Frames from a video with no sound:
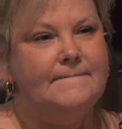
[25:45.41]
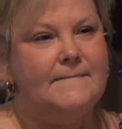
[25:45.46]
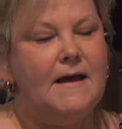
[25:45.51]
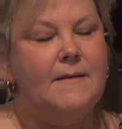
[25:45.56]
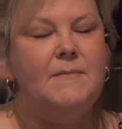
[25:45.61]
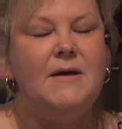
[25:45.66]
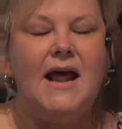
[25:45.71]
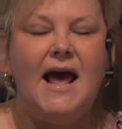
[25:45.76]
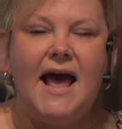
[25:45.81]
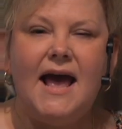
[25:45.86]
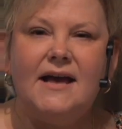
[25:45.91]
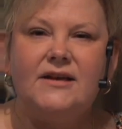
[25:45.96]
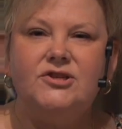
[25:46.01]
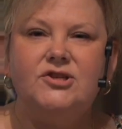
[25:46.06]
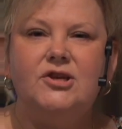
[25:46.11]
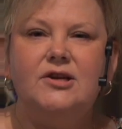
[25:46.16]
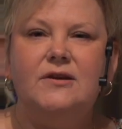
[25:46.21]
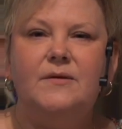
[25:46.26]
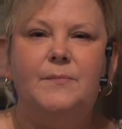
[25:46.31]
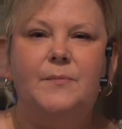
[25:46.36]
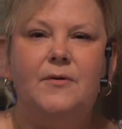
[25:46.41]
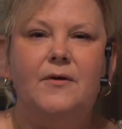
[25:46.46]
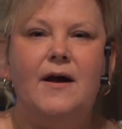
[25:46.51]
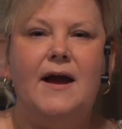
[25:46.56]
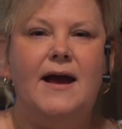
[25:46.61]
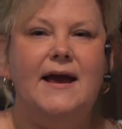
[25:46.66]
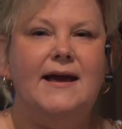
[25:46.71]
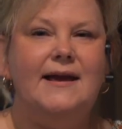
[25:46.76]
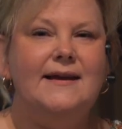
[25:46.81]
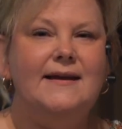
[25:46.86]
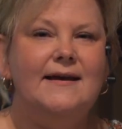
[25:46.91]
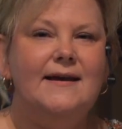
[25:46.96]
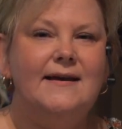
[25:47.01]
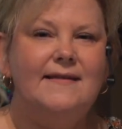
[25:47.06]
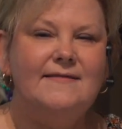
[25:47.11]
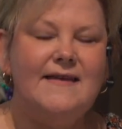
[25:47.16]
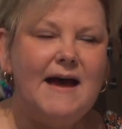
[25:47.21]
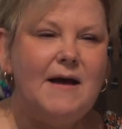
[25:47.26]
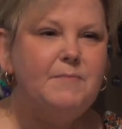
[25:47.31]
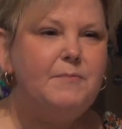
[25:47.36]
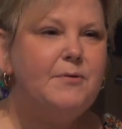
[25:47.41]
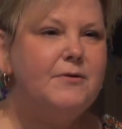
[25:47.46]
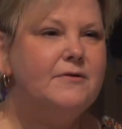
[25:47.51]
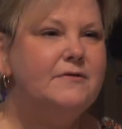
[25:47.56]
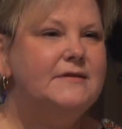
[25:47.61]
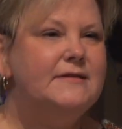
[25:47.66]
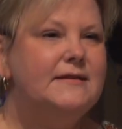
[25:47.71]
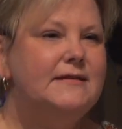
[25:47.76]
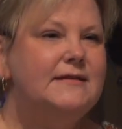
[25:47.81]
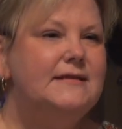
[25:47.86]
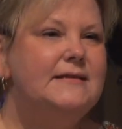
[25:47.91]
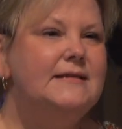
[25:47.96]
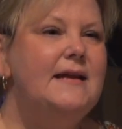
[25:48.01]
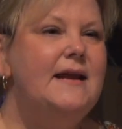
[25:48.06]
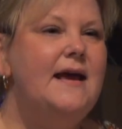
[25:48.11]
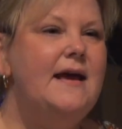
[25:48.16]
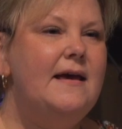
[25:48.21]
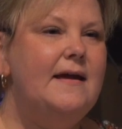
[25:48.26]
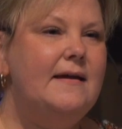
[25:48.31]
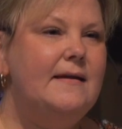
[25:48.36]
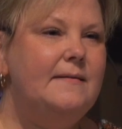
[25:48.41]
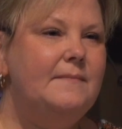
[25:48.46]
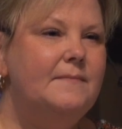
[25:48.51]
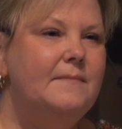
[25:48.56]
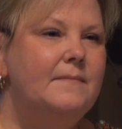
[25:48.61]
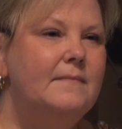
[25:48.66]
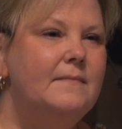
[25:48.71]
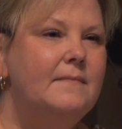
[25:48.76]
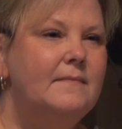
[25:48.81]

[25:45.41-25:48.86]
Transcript: I'm going to ask you to pray that person's name.